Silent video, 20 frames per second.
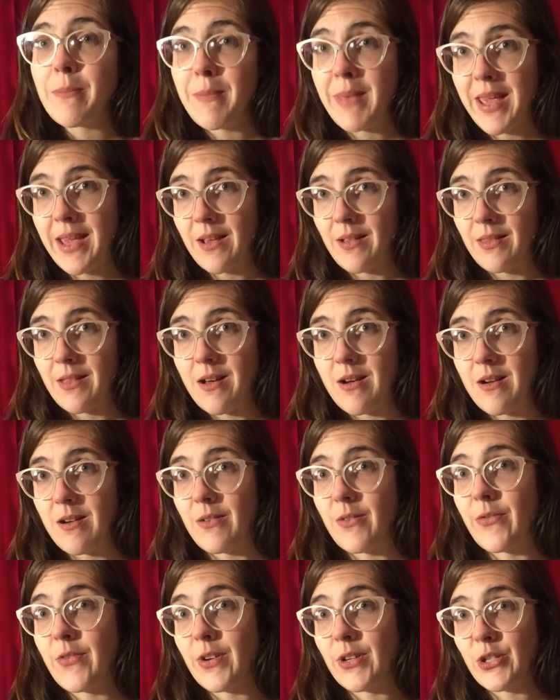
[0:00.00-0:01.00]
Make
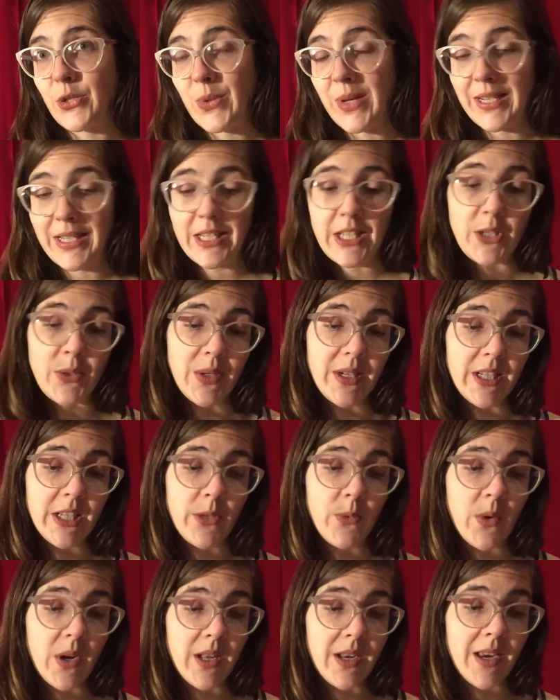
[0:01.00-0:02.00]
Along for
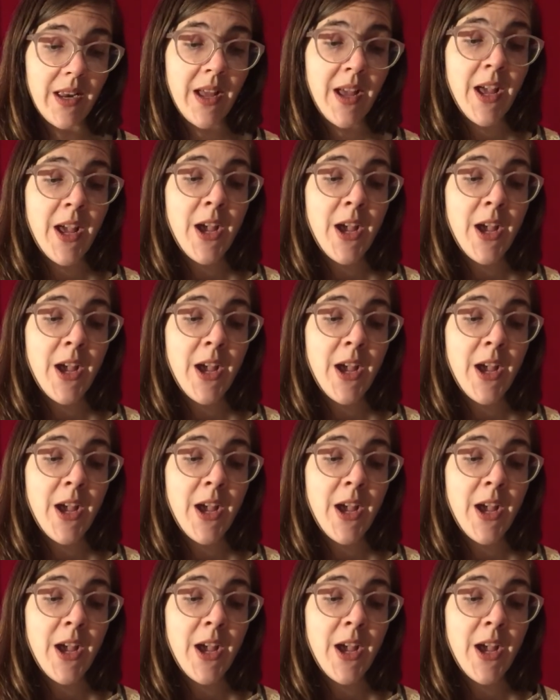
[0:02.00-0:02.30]
2021.